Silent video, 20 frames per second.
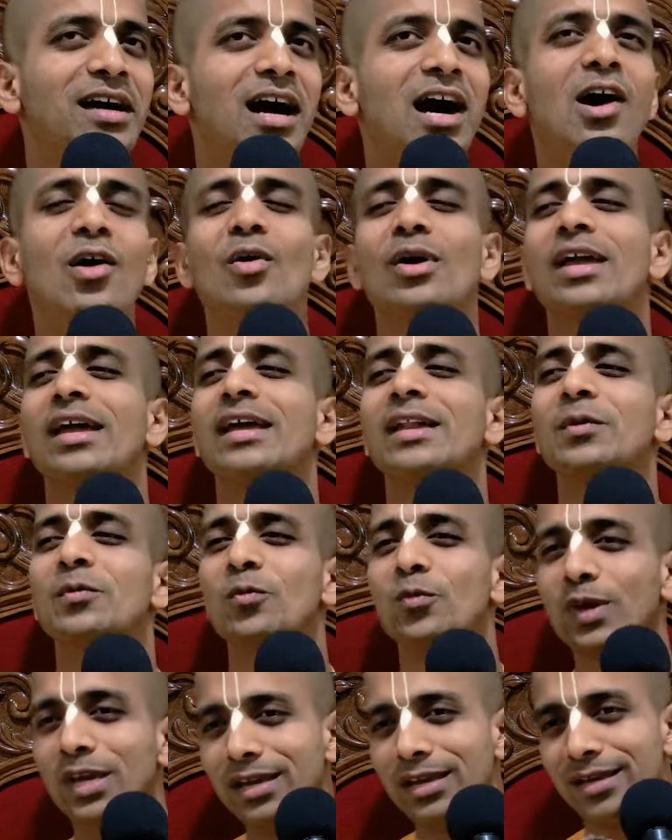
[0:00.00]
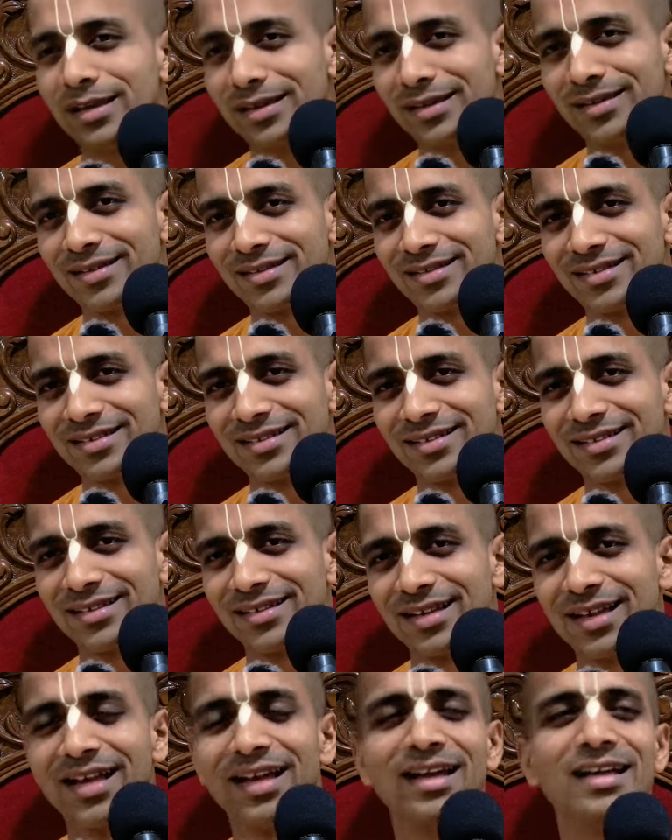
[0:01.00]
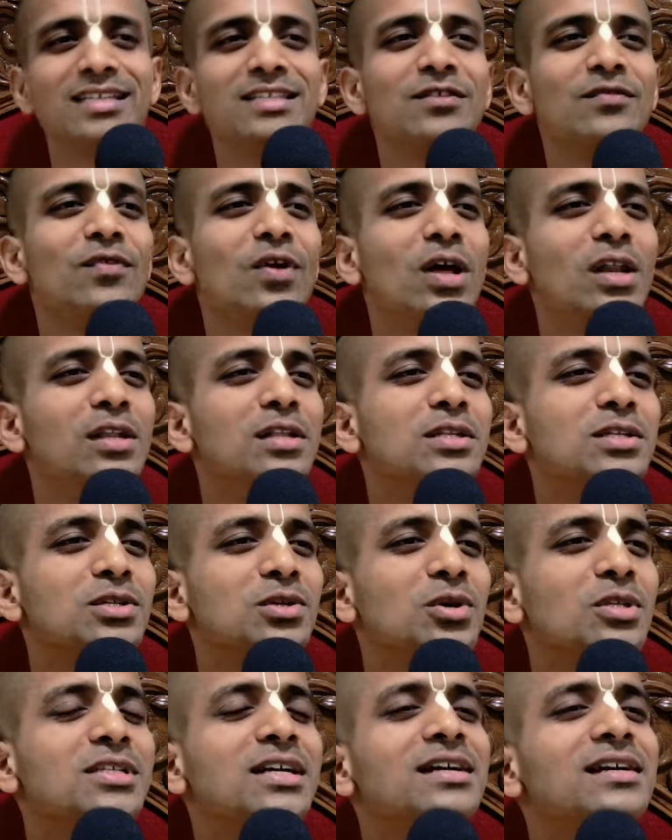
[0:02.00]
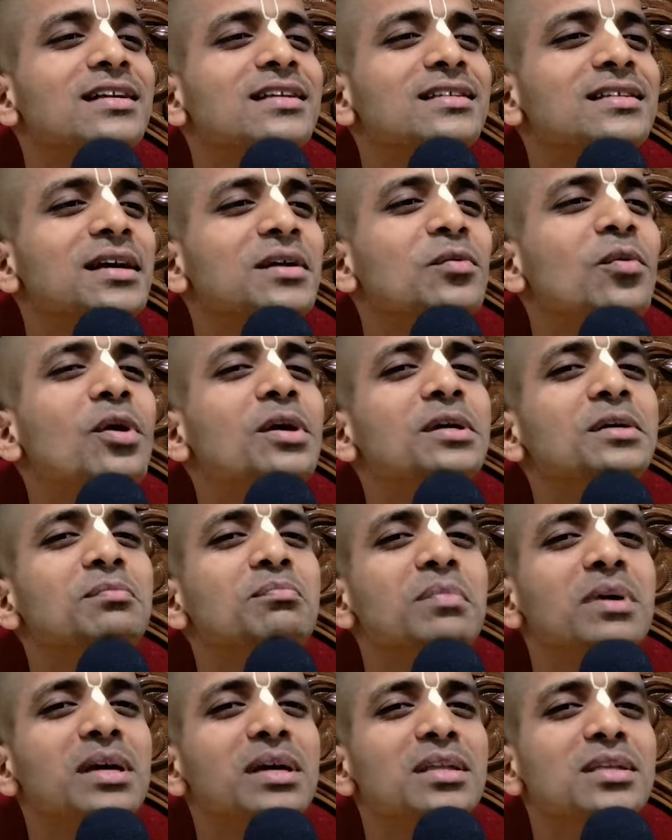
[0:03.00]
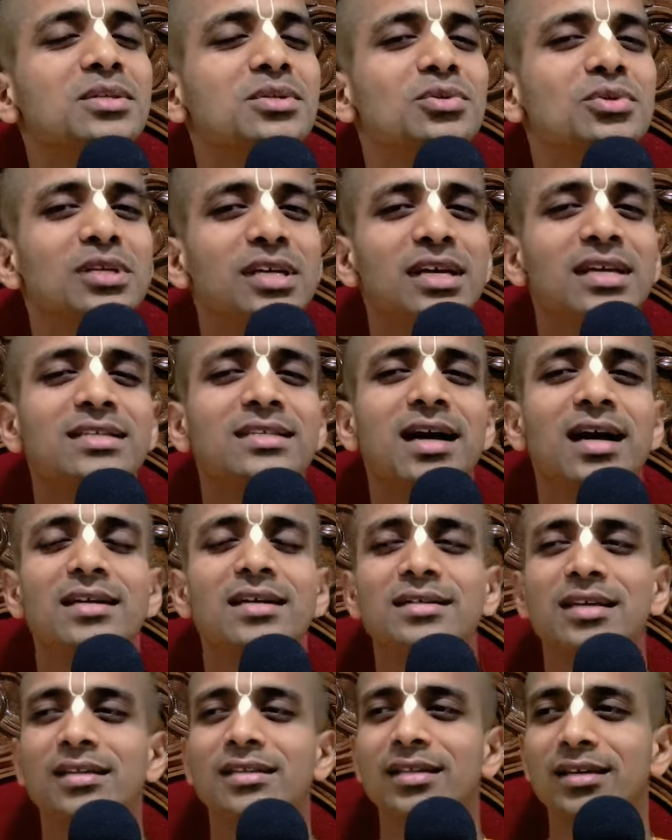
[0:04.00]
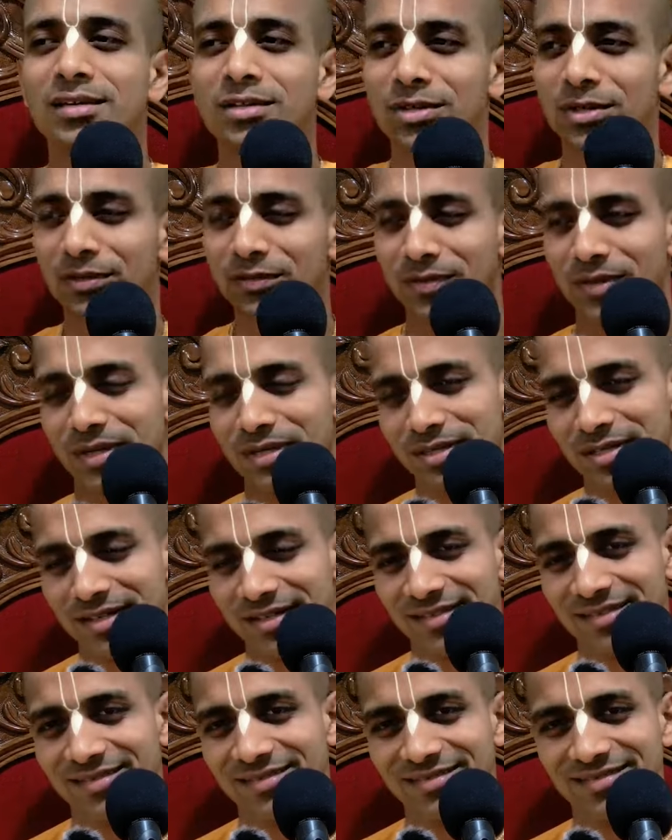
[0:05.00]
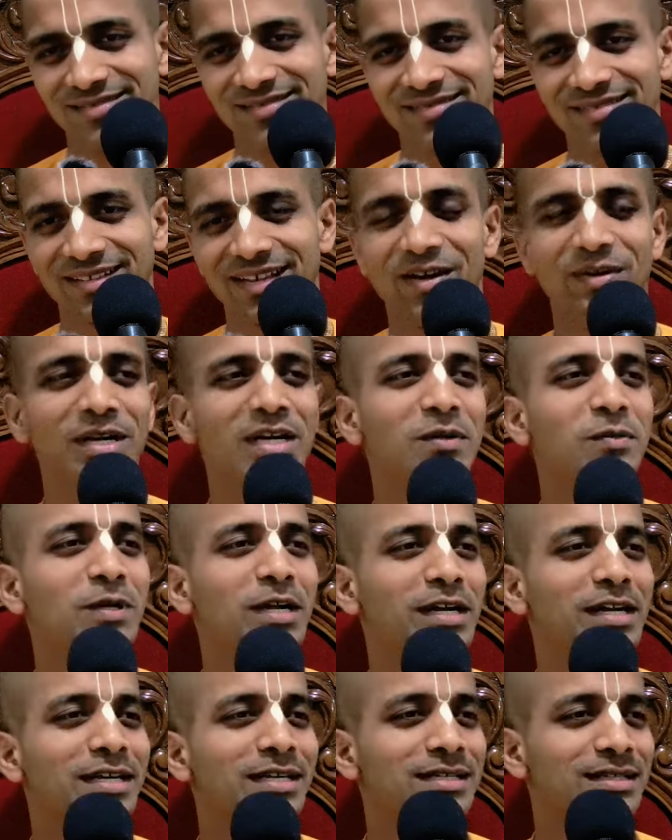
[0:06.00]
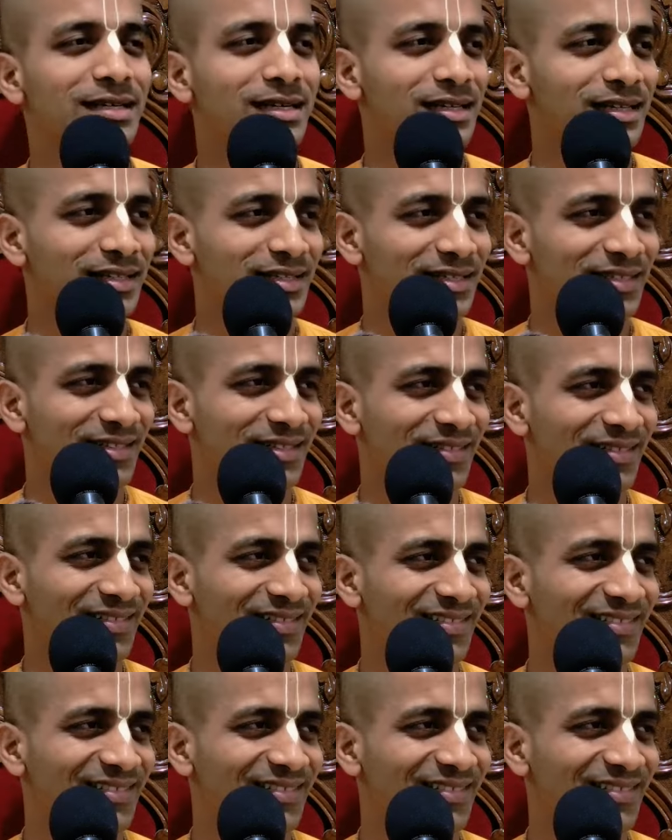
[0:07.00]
How can we, as the fallen souls, understand what it means to take Sakshat Darshan of Krishna? How can we understand this?